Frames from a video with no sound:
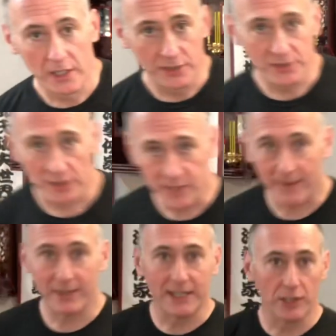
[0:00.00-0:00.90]
So
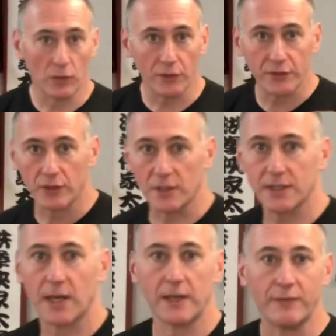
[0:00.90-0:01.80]
generally in an orthodox
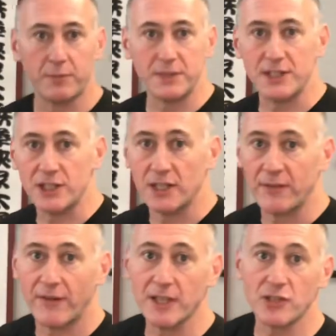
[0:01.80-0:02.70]
kind of position, if
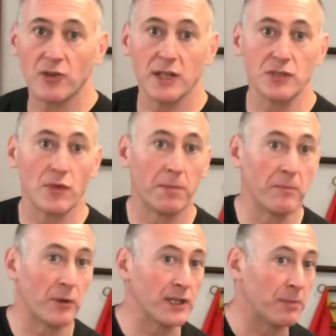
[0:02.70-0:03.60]
I try and drop a
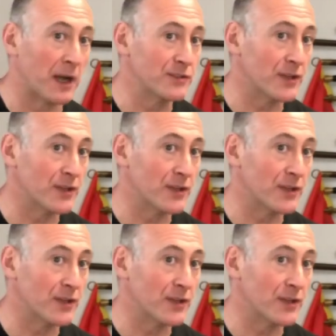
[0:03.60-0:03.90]
body punch,